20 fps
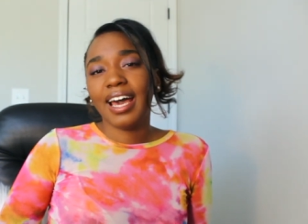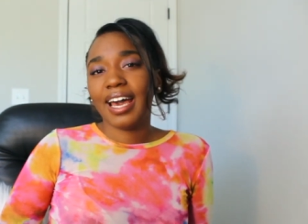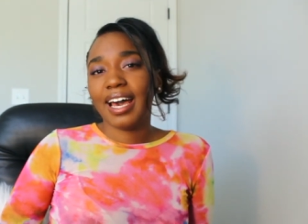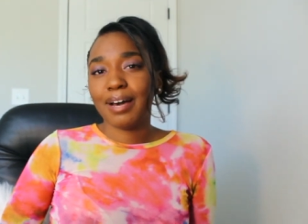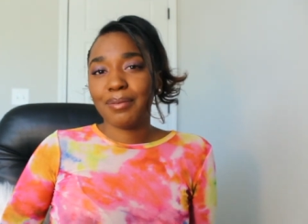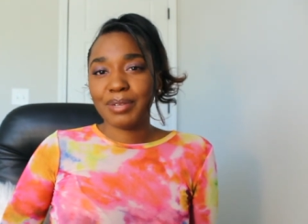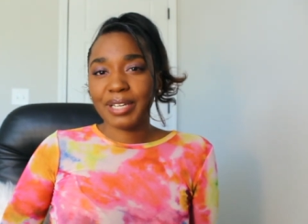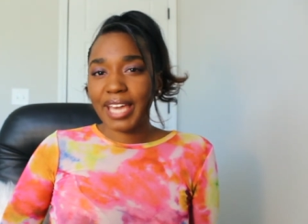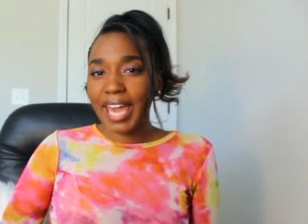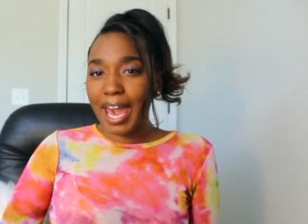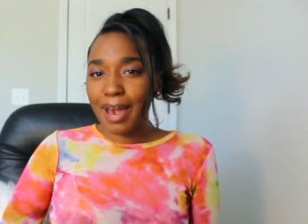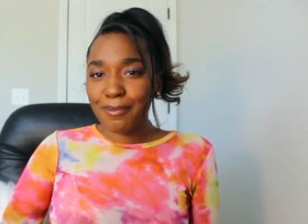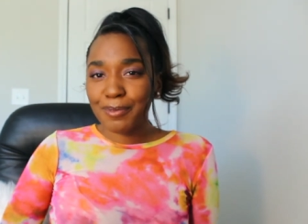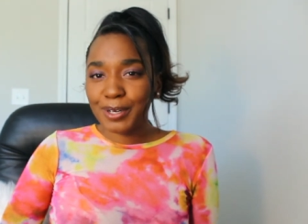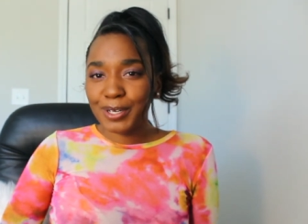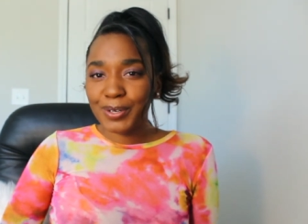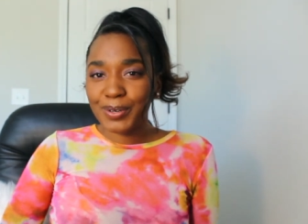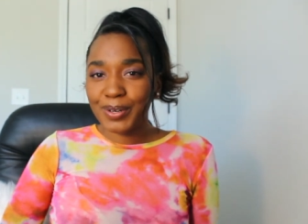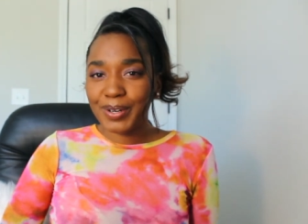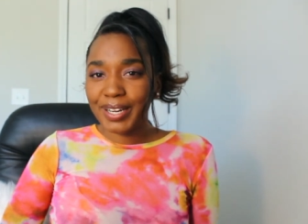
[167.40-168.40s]
I'm a
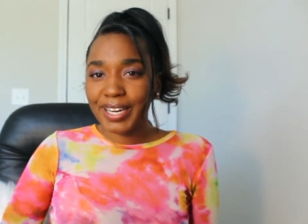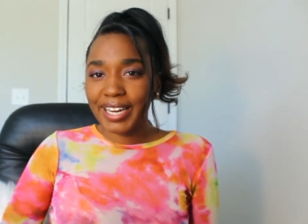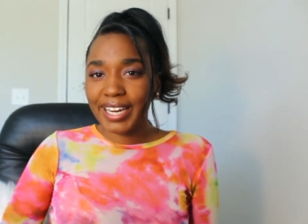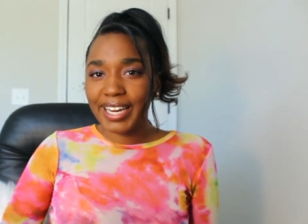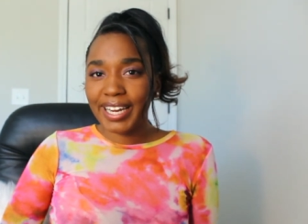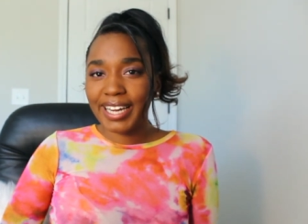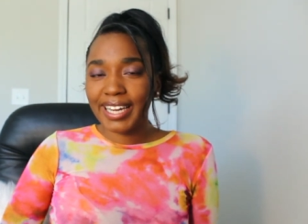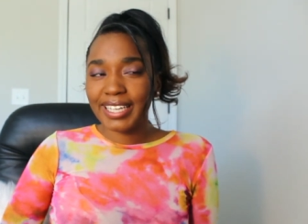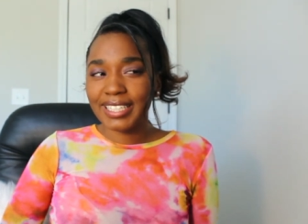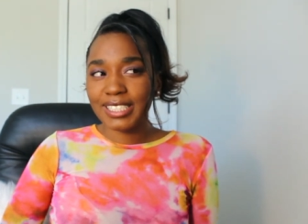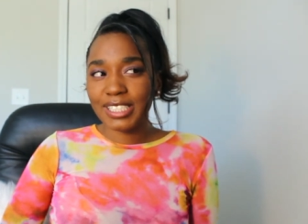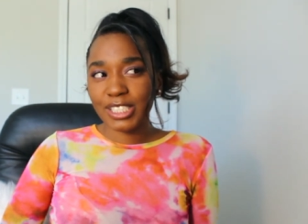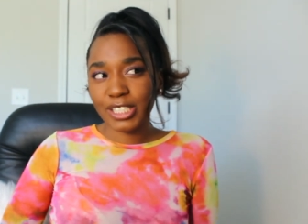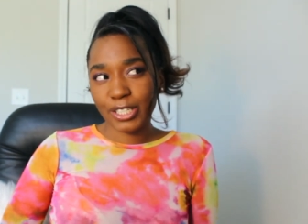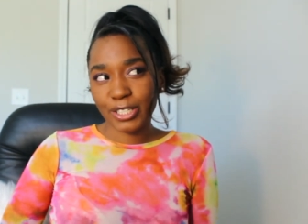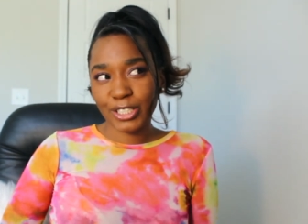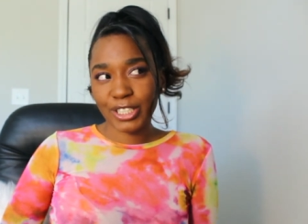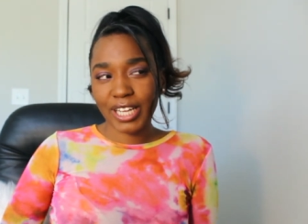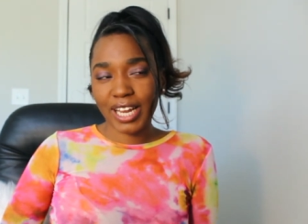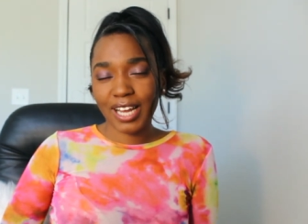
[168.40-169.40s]
Capricorn,
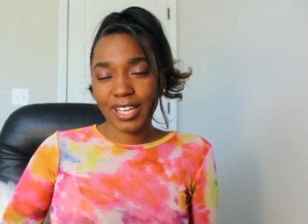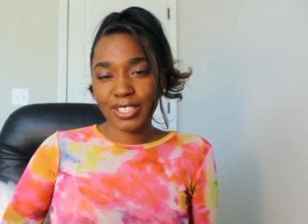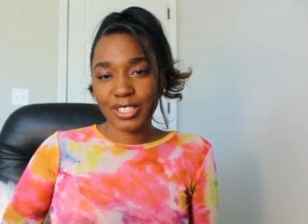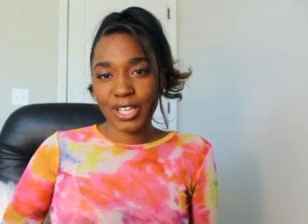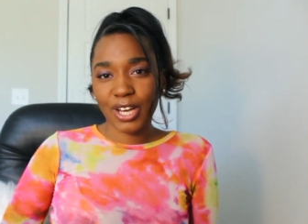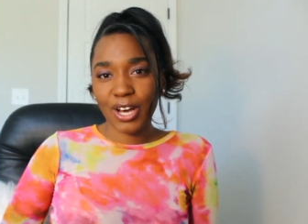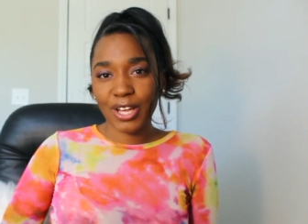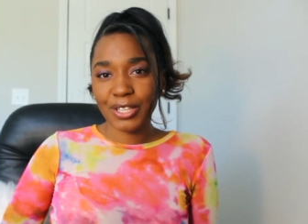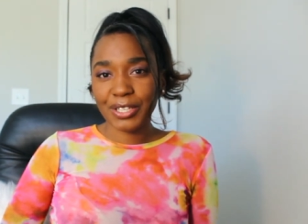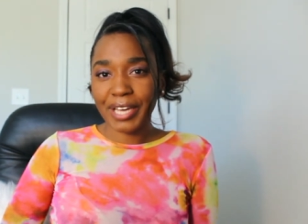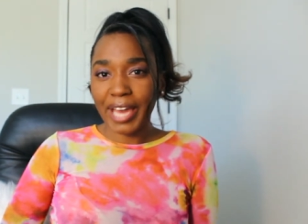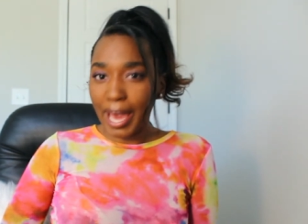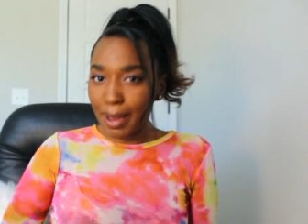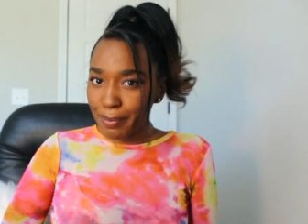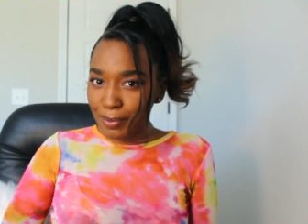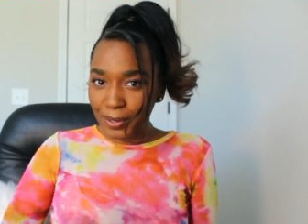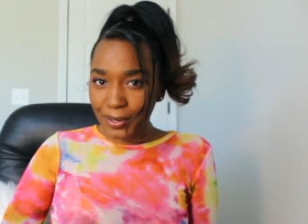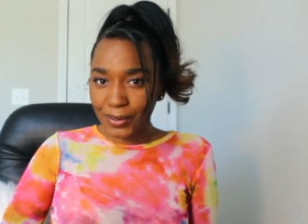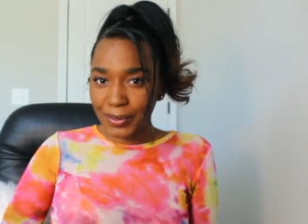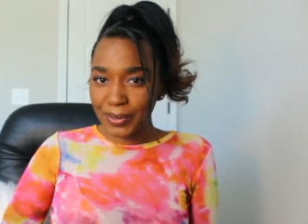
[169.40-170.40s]
so shout out to all the
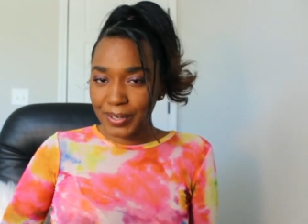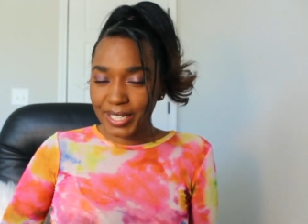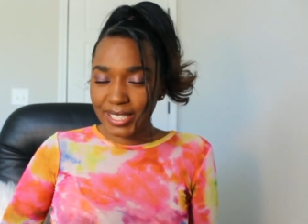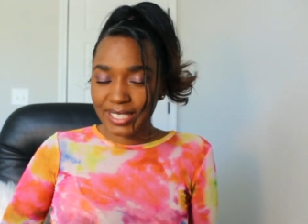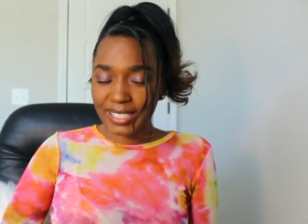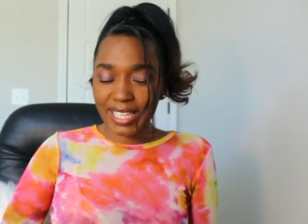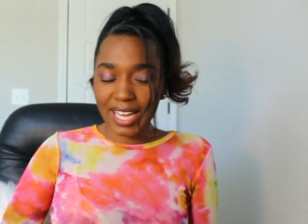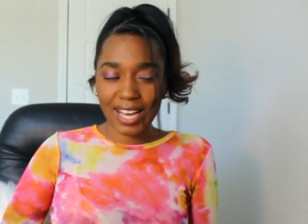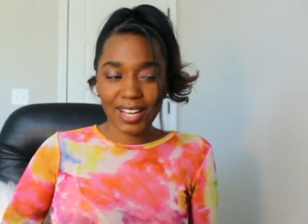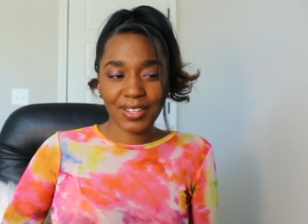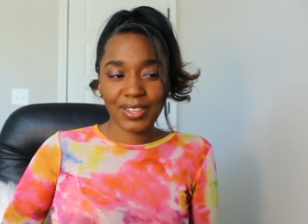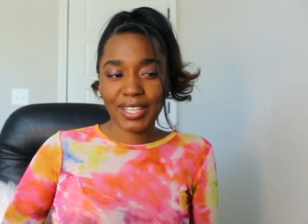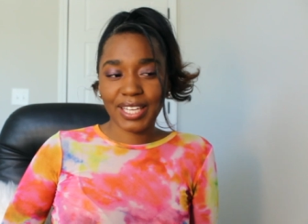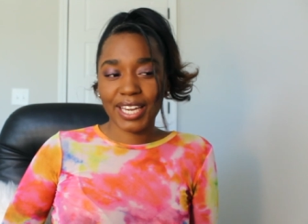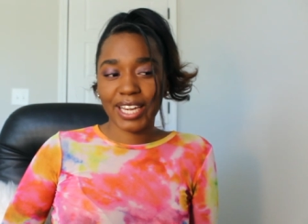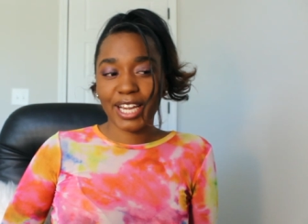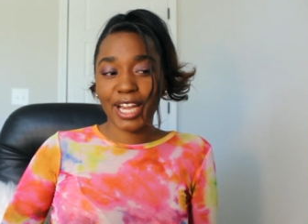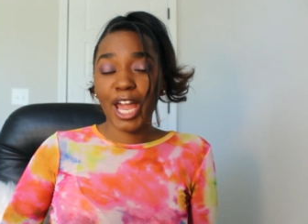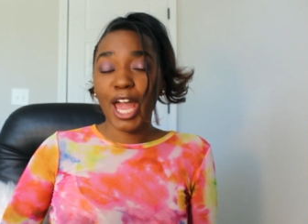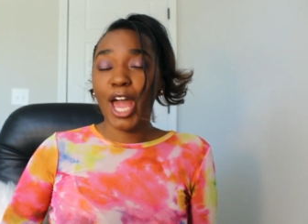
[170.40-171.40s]
Capricorns out
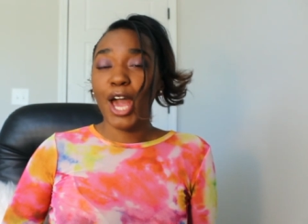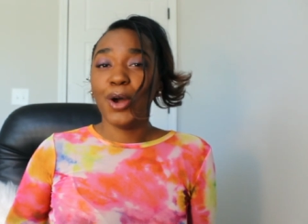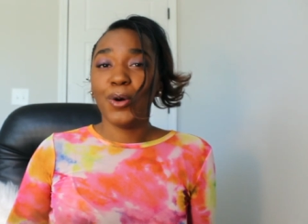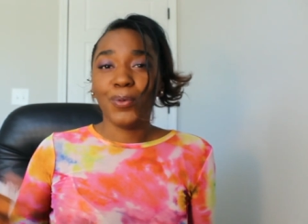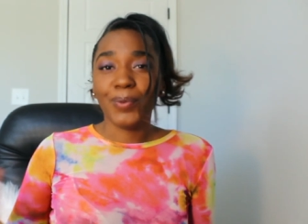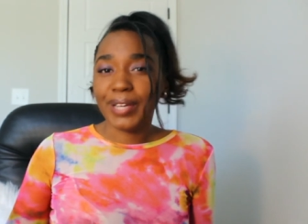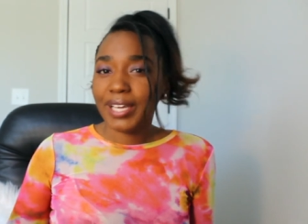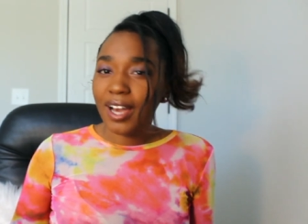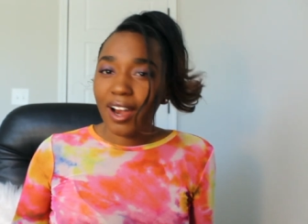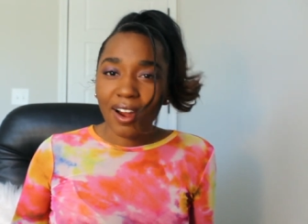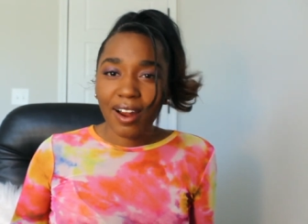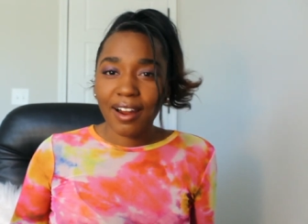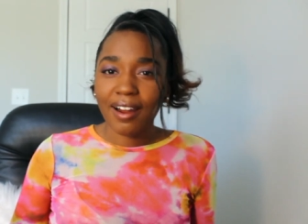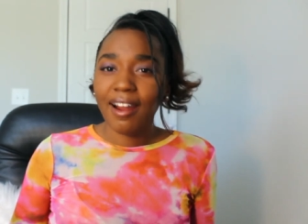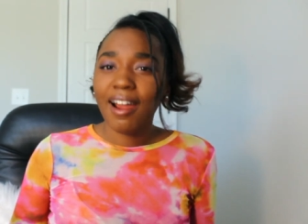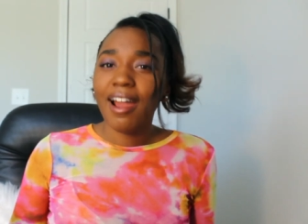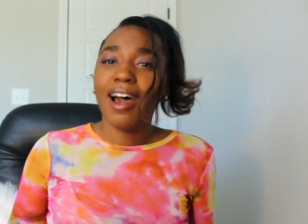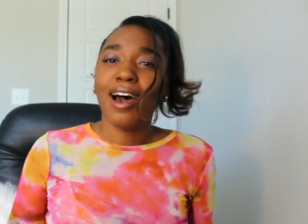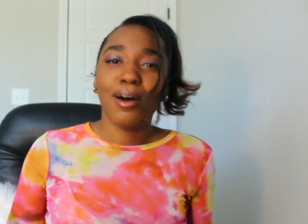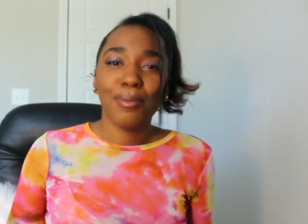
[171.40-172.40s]
there. We
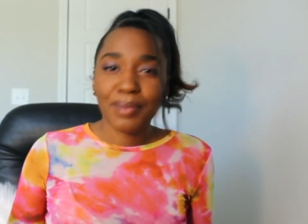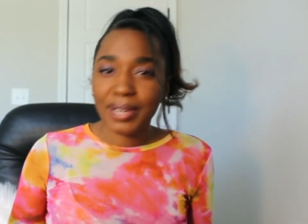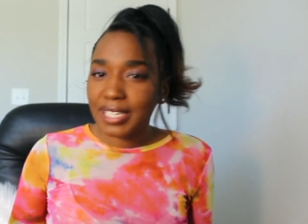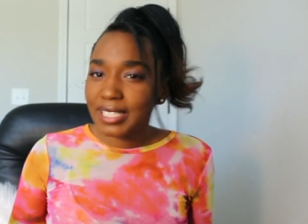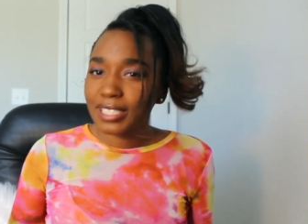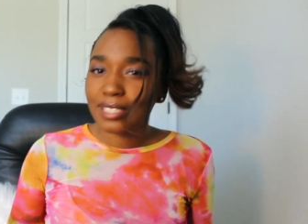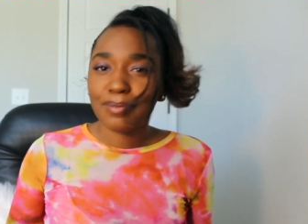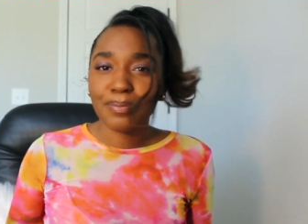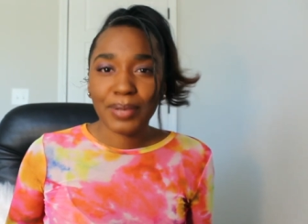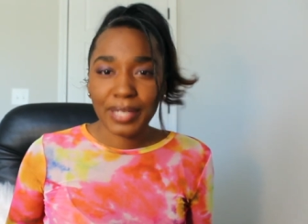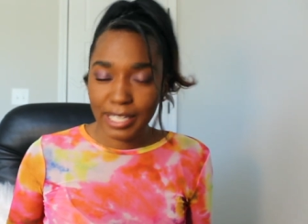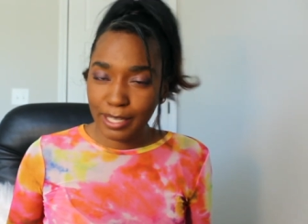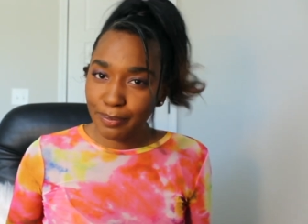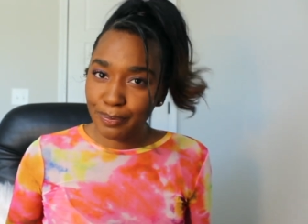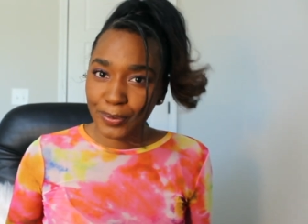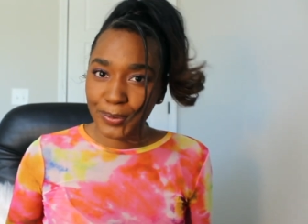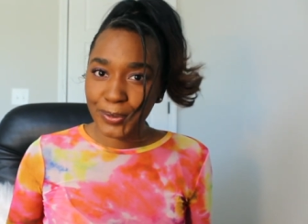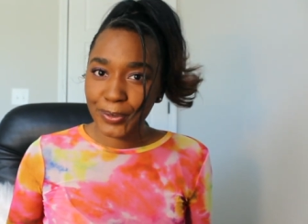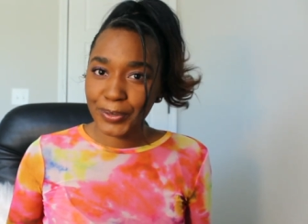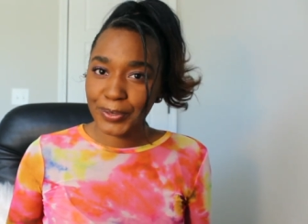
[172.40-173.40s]
are amazing
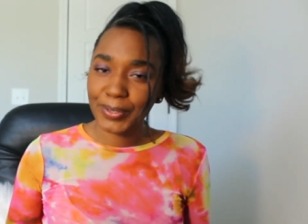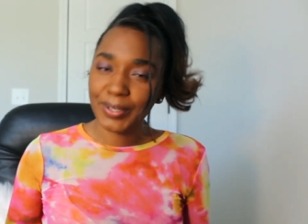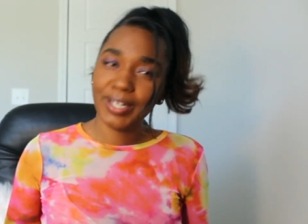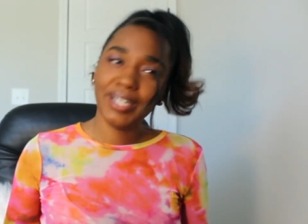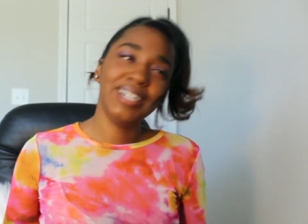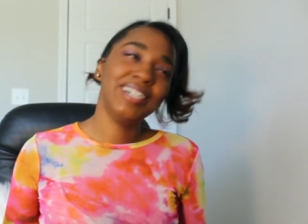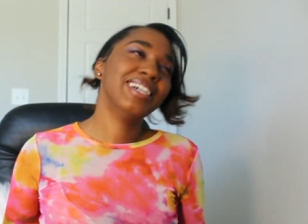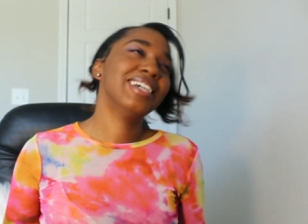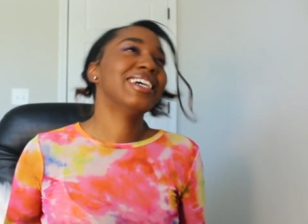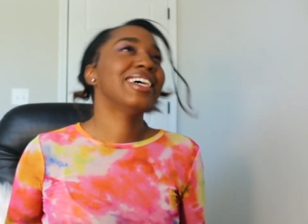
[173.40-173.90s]
people.